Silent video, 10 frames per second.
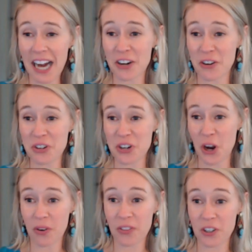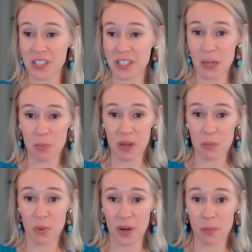I don't know if there's a
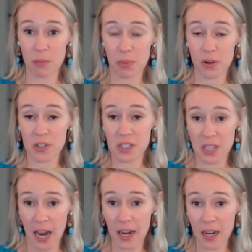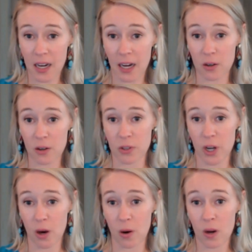tipping point per se, and I don't
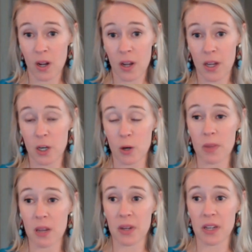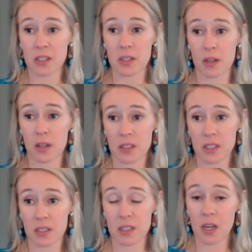know, you know, maybe it's a,
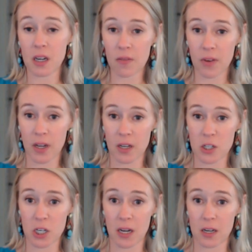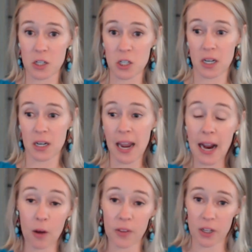it's a significant change in
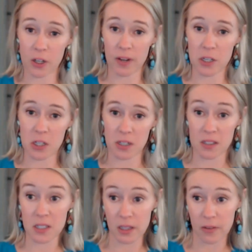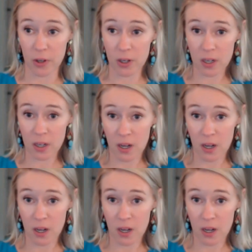how the intervention is delivered.